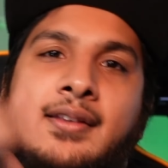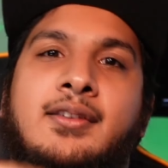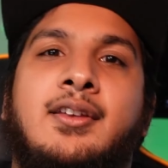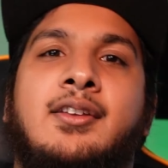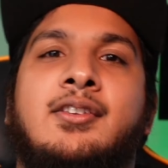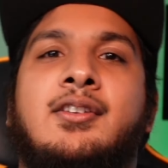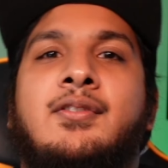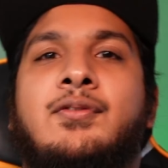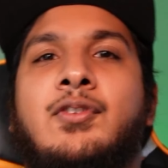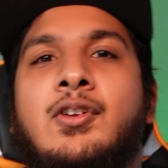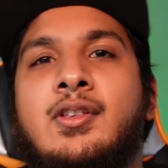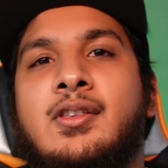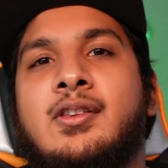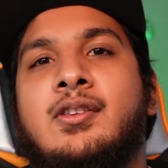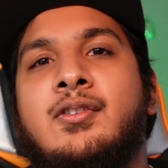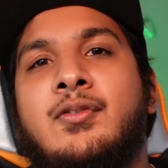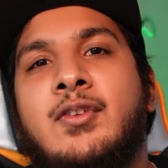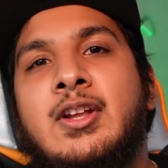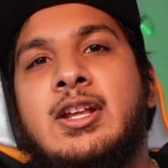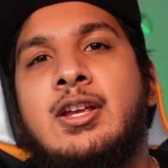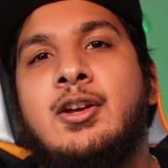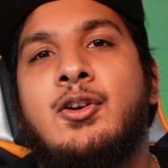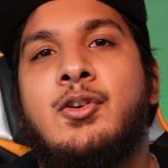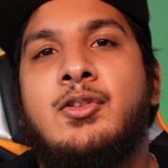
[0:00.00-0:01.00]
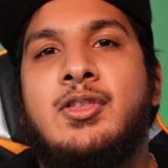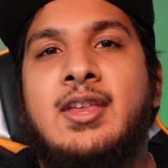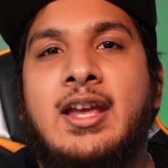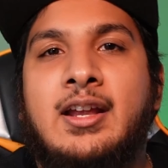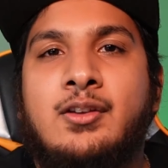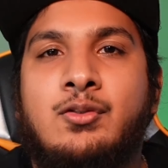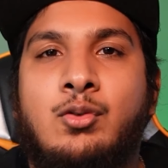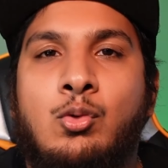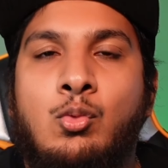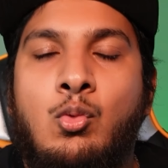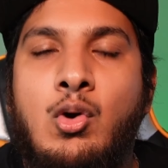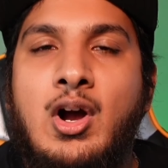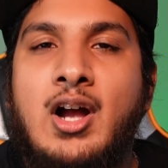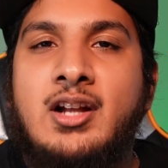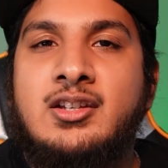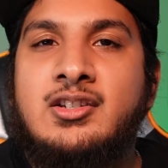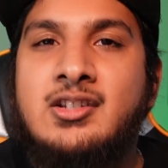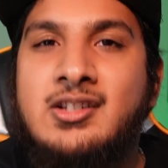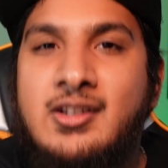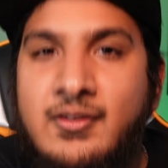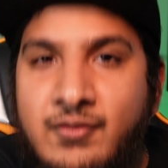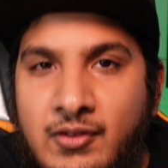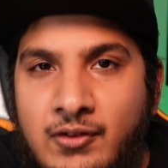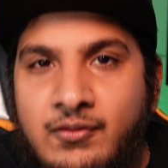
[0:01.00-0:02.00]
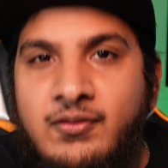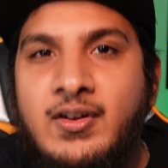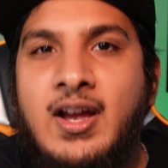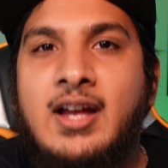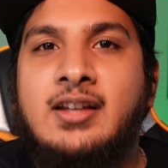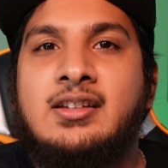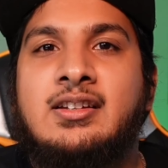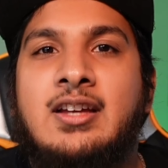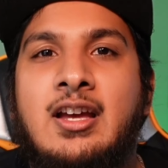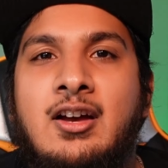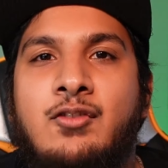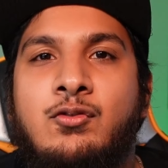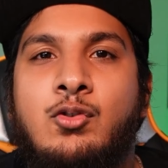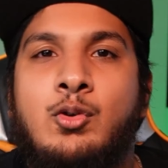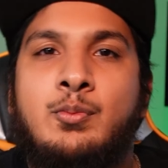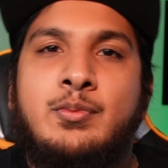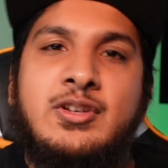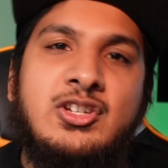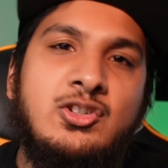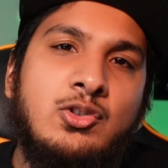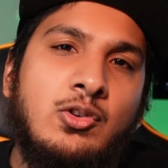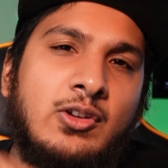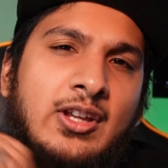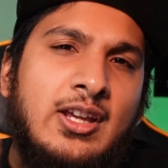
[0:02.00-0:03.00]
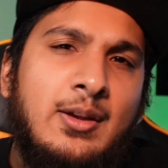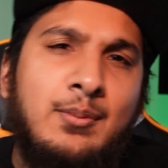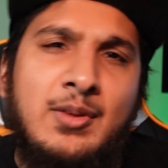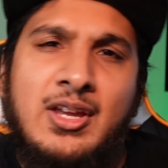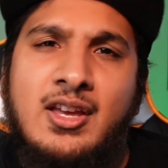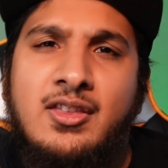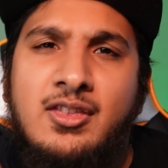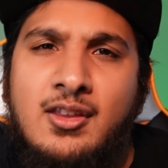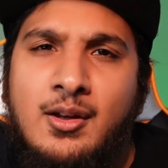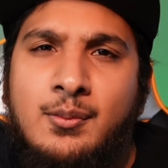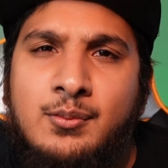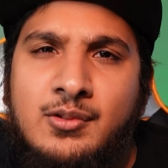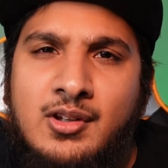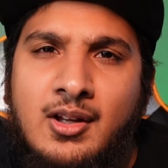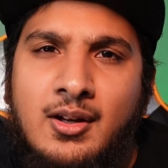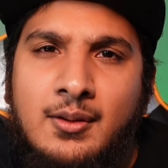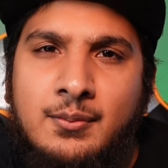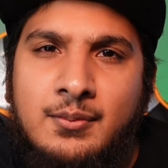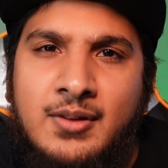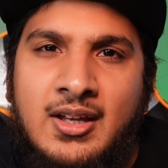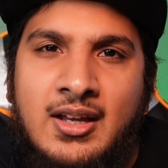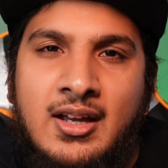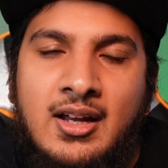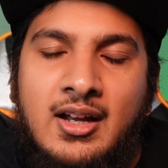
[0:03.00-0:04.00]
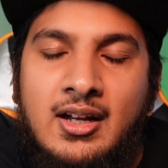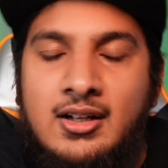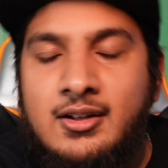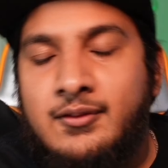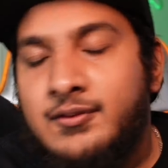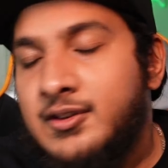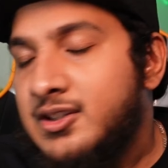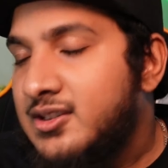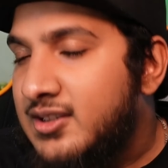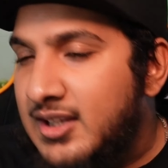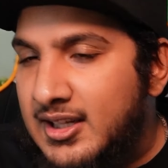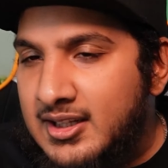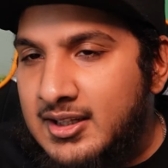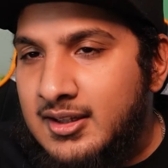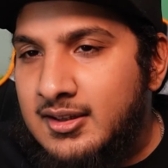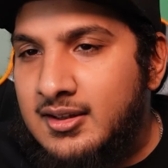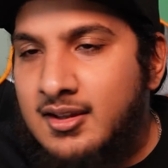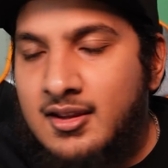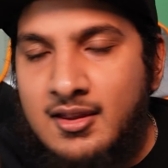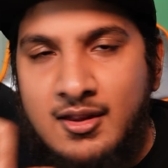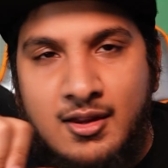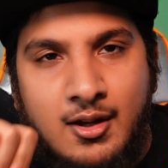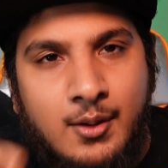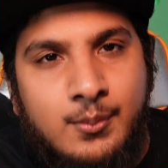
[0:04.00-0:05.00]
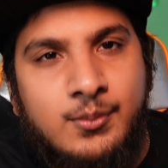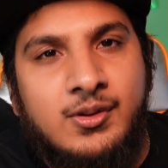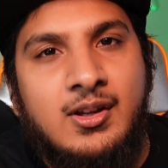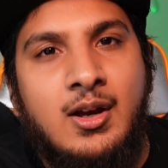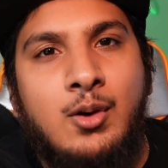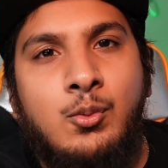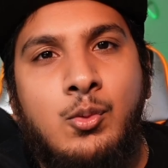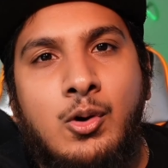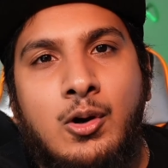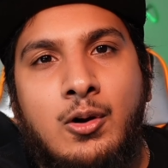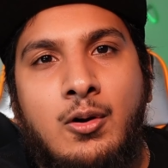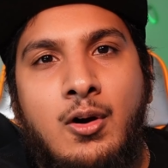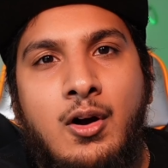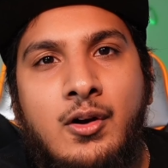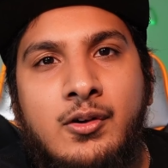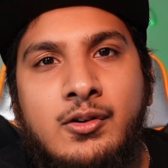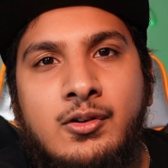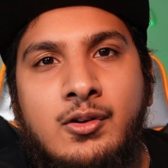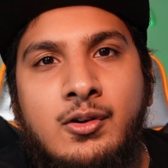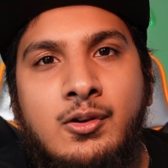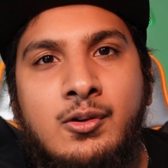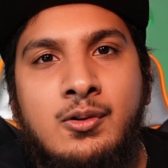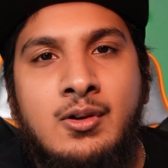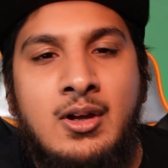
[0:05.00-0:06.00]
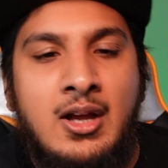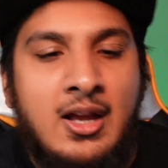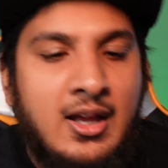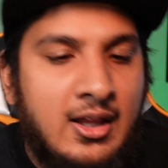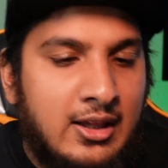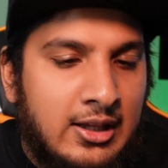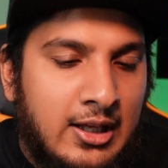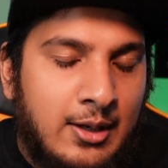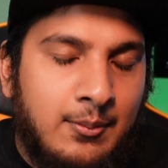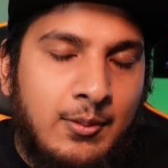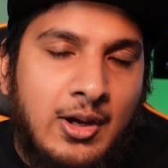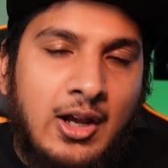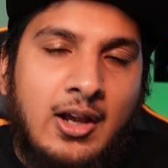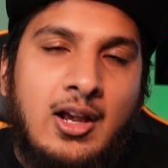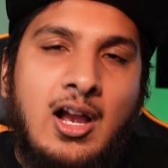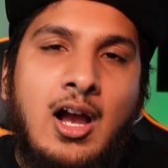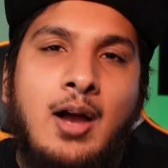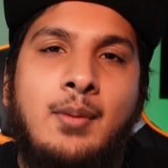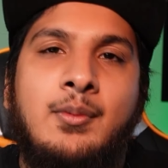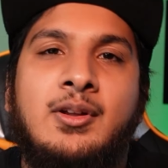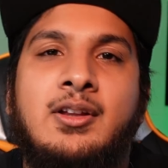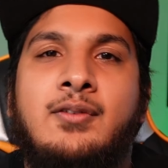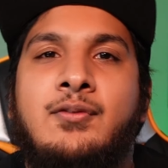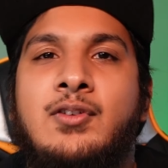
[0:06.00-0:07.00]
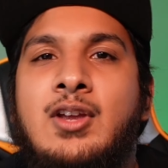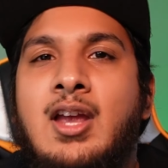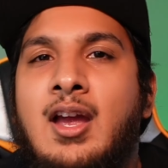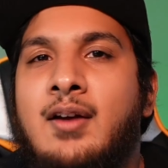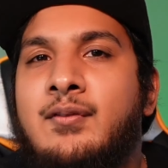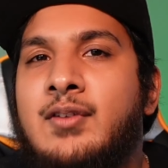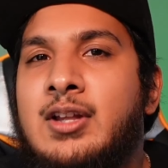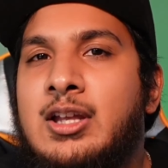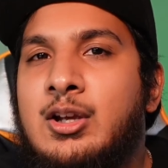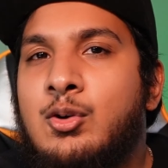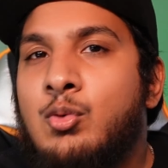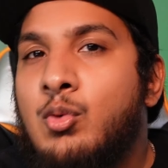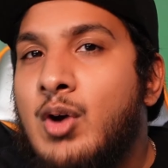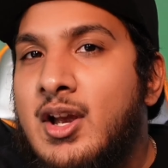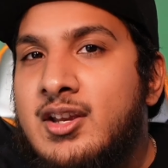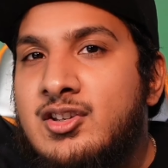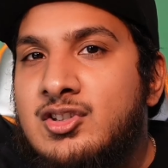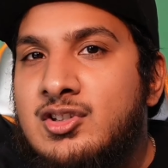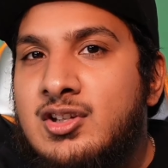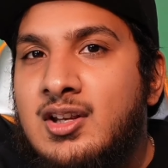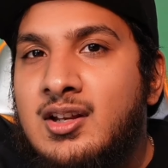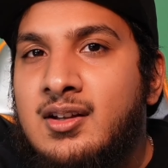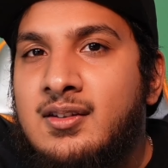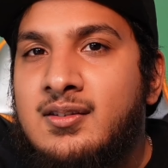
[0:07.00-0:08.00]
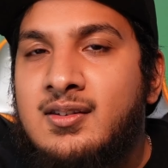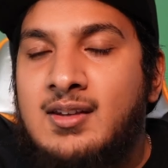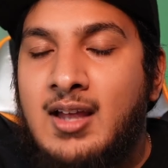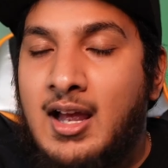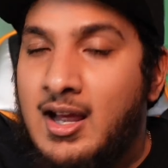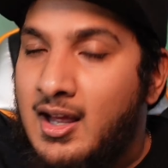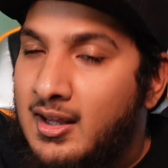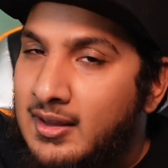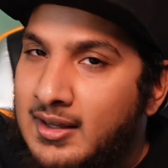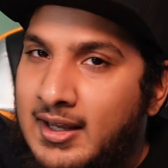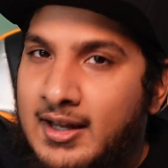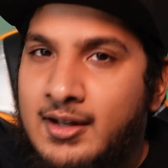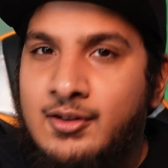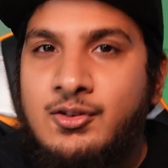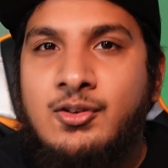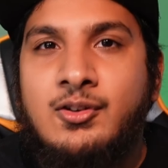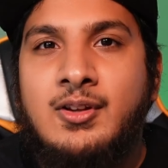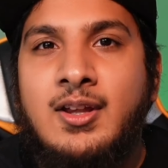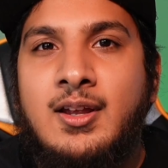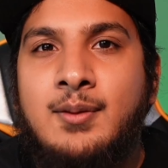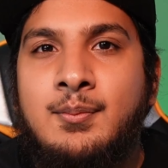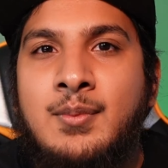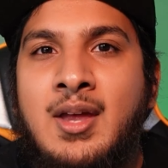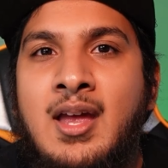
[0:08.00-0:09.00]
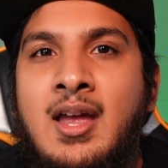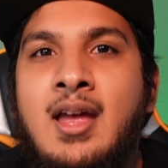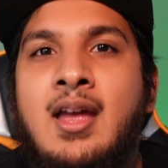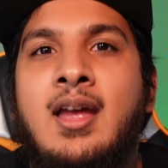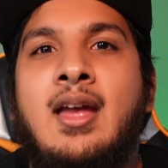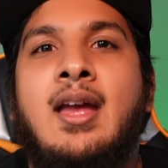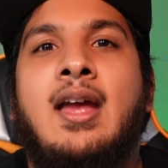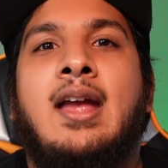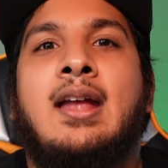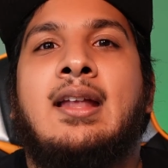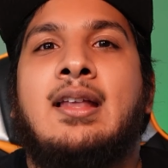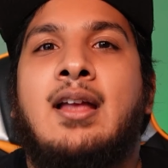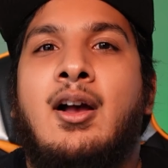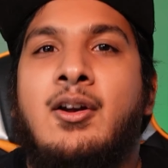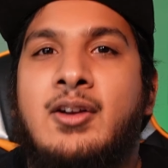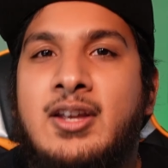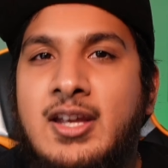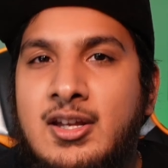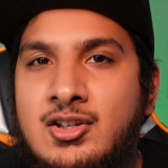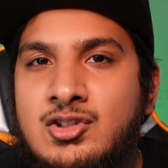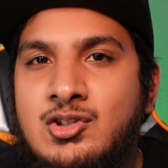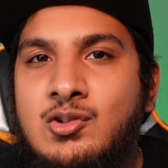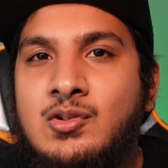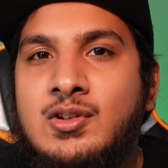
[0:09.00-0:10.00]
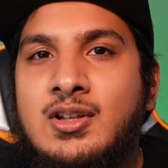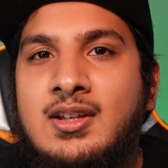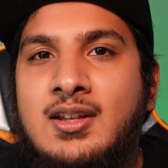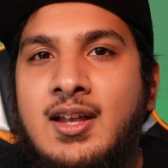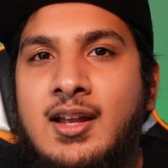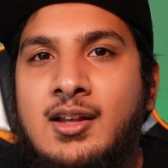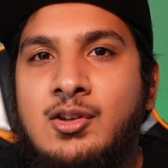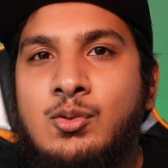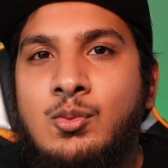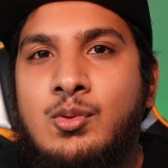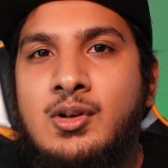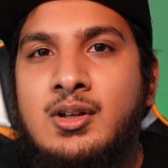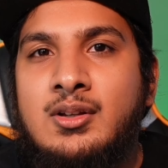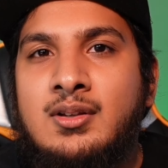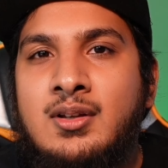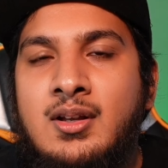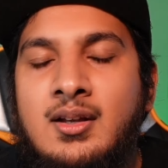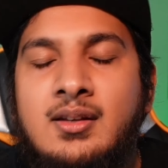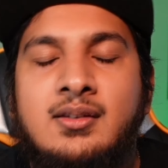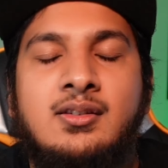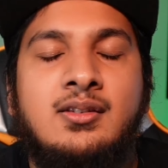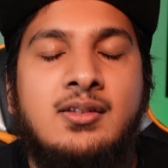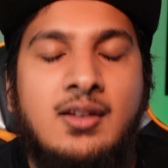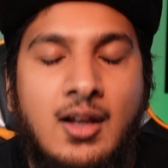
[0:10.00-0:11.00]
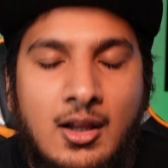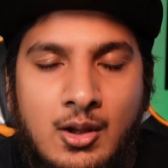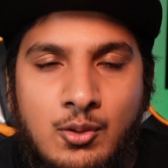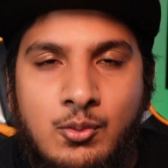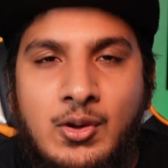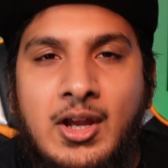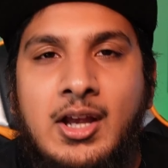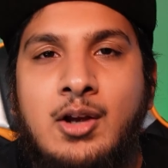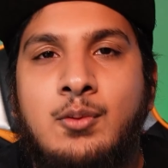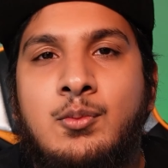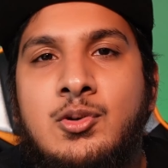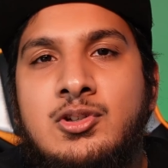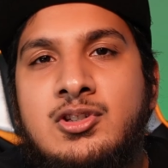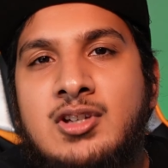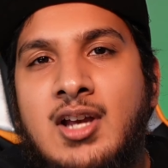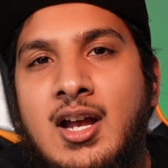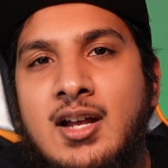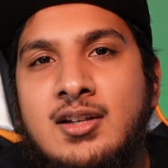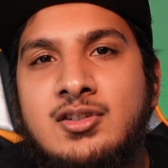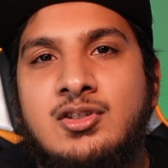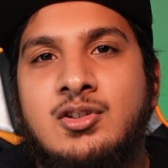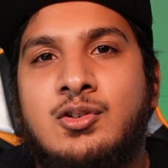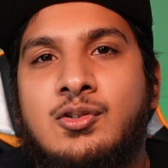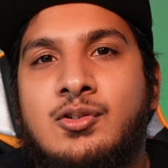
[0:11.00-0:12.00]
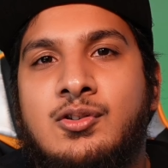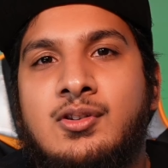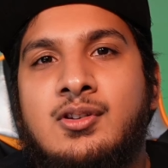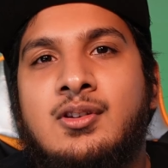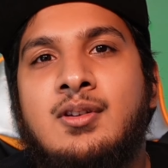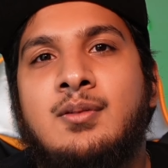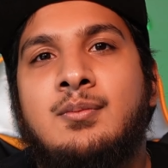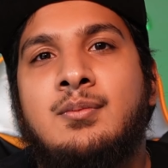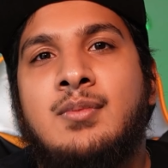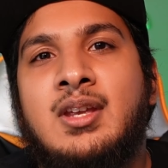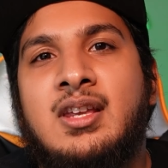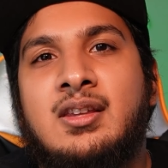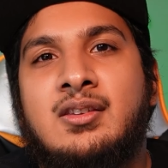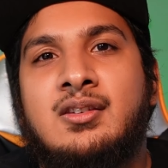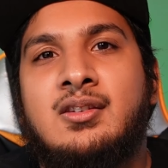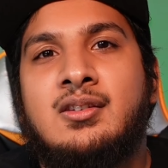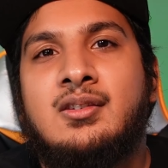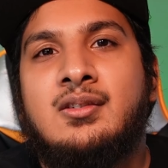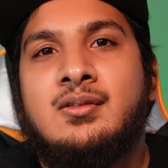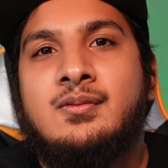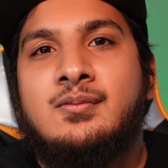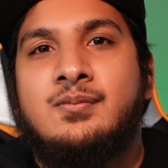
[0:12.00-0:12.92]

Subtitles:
does it for this video. Thanks for watching. If you found it helpful, be sure to give me a thumbs up. And if you didn't, thumbs down work also. Leave me a comment if you have any questions. I'll answer them. And I'll catch you in the next one. Hasta luego, muchachos. Peace.